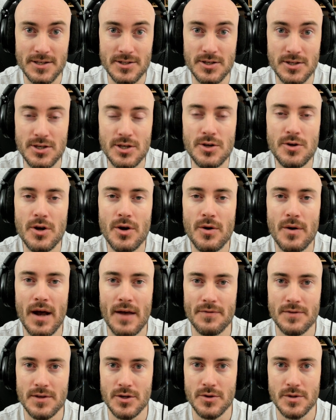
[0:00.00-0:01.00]
so you don't
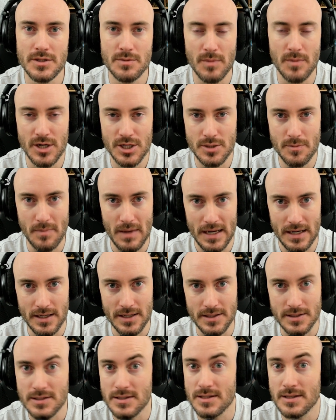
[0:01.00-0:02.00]
have to do as much
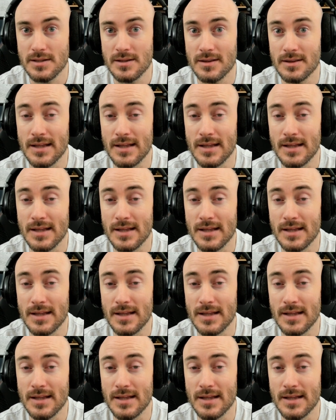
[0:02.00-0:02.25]
maintenance.